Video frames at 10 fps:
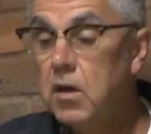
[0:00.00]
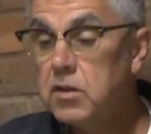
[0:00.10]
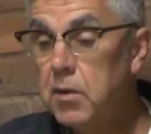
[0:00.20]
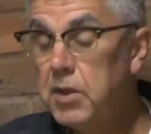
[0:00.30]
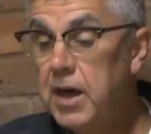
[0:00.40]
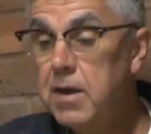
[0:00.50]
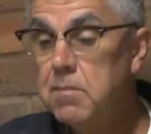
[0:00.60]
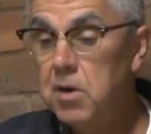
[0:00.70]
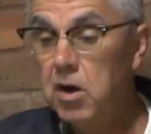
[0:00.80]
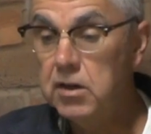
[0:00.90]
So with that
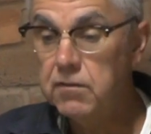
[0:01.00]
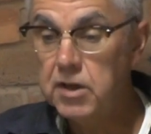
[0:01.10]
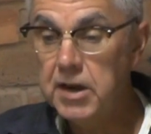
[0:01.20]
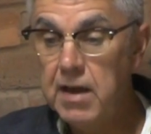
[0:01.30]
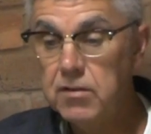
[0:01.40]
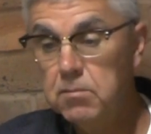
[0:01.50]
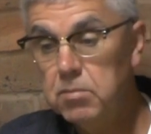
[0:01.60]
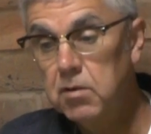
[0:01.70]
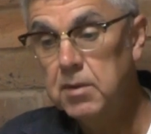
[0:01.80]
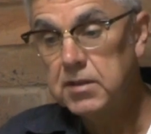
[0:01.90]
in mind, I've gone out and
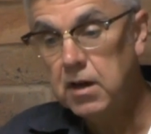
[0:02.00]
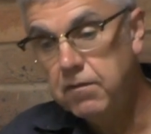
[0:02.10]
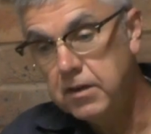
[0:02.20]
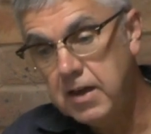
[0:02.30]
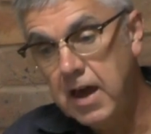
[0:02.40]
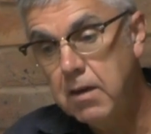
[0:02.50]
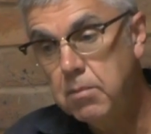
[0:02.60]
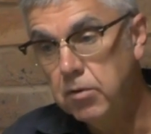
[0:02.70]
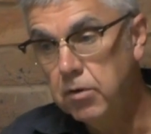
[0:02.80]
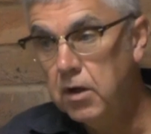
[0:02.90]
bought myself a
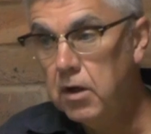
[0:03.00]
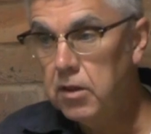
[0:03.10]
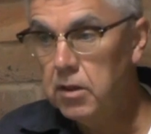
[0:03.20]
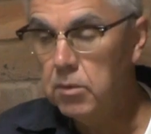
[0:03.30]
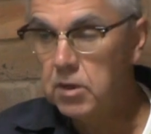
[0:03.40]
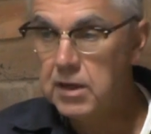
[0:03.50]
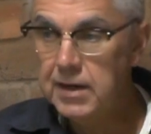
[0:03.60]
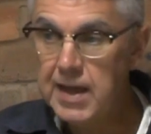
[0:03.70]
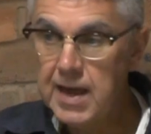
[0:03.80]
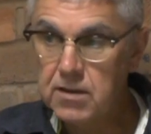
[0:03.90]
cable that will
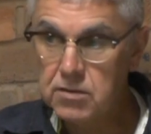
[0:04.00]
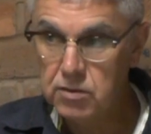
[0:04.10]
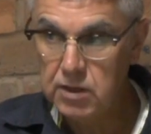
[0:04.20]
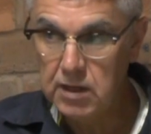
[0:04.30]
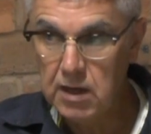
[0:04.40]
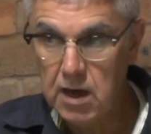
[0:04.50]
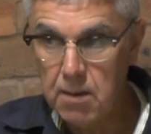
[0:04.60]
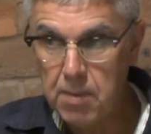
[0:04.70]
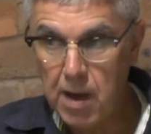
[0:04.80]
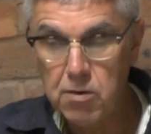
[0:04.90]
connect
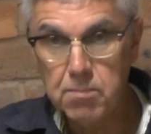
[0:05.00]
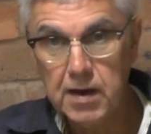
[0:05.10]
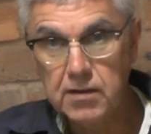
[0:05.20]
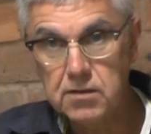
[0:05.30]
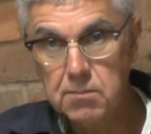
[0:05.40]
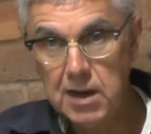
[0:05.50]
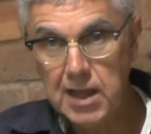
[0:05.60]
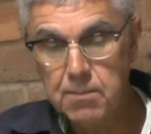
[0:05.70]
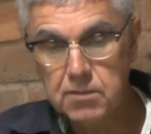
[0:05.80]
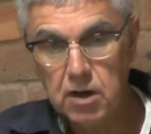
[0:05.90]
the power base to my
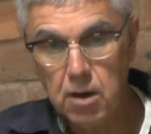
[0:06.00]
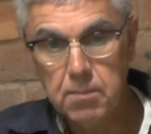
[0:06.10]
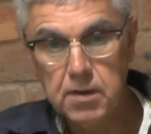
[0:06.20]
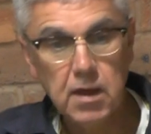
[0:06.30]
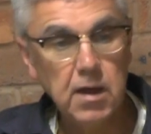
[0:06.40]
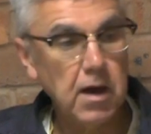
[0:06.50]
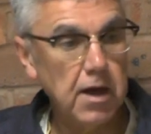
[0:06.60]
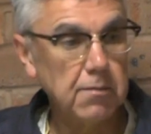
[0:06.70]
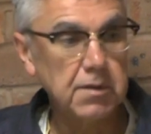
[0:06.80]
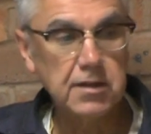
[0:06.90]
laptop,
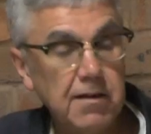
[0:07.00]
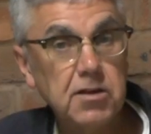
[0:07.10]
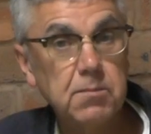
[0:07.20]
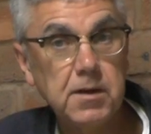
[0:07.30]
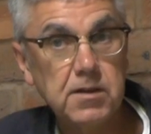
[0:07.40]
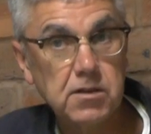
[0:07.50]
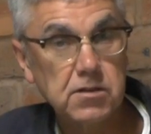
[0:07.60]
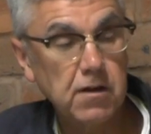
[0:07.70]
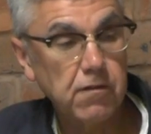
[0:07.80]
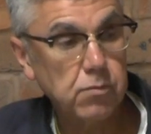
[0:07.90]
and I'm going to download a piece of
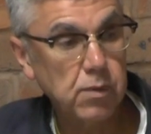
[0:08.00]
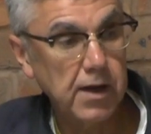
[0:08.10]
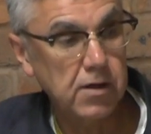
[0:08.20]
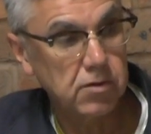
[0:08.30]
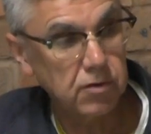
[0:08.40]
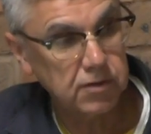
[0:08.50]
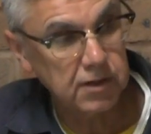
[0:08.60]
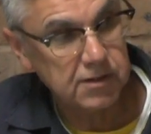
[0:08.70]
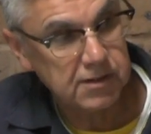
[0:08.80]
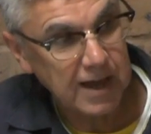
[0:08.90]
software called
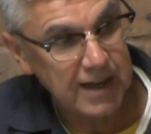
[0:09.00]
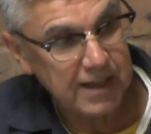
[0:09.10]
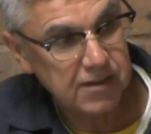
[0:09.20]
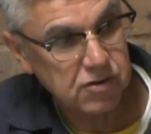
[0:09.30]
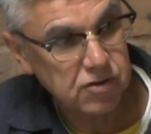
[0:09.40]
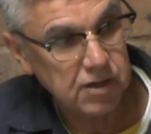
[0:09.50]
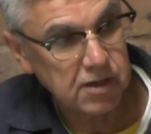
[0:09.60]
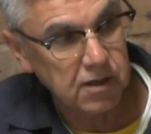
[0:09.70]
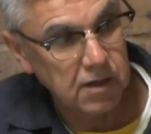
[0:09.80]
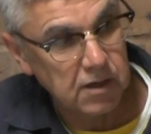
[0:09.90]
the
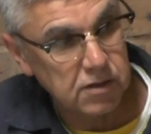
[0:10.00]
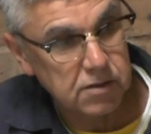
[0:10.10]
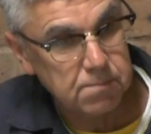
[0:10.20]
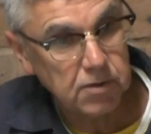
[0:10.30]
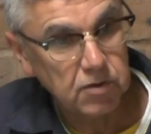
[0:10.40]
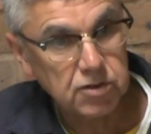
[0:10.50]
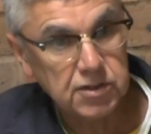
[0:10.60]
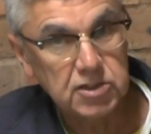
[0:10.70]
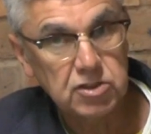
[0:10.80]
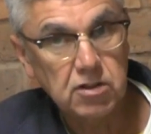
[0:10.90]
Scalextric Sports
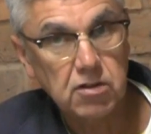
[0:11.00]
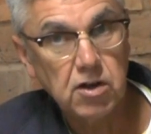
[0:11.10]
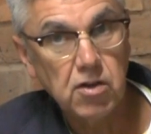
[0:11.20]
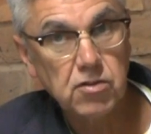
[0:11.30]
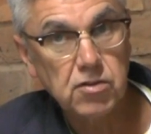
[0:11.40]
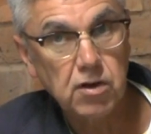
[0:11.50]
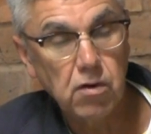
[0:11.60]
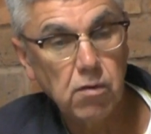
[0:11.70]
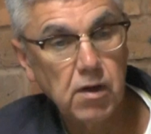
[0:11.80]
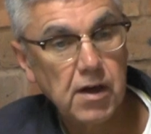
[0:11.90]
Digital
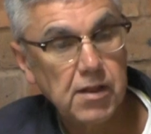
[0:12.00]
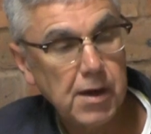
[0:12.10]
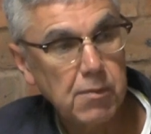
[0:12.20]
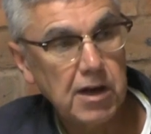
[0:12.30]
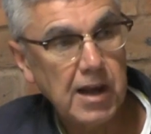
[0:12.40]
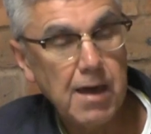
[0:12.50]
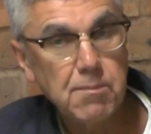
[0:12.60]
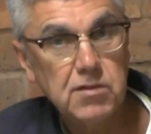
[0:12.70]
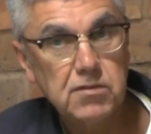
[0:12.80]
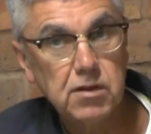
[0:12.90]
Console that will allow
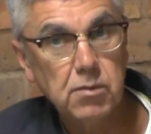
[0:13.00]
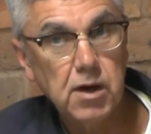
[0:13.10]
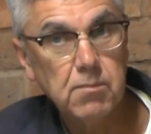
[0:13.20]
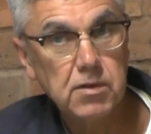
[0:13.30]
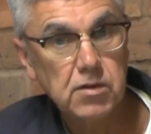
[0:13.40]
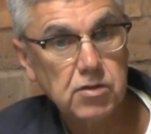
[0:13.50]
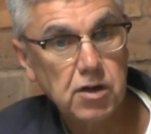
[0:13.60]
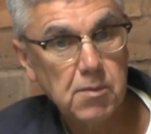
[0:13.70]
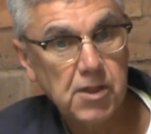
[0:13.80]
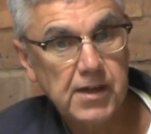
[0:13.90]
me to
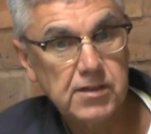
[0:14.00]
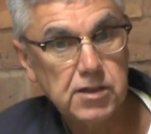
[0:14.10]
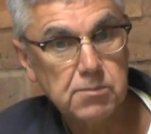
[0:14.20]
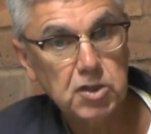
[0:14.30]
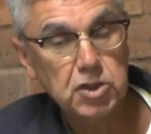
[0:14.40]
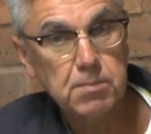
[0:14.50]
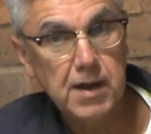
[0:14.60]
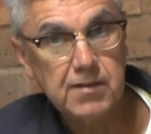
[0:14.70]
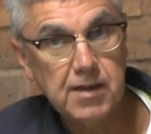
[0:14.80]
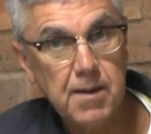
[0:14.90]
control my races much
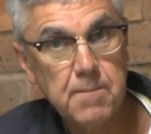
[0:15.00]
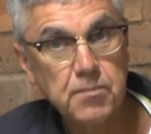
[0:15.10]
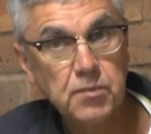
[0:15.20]
better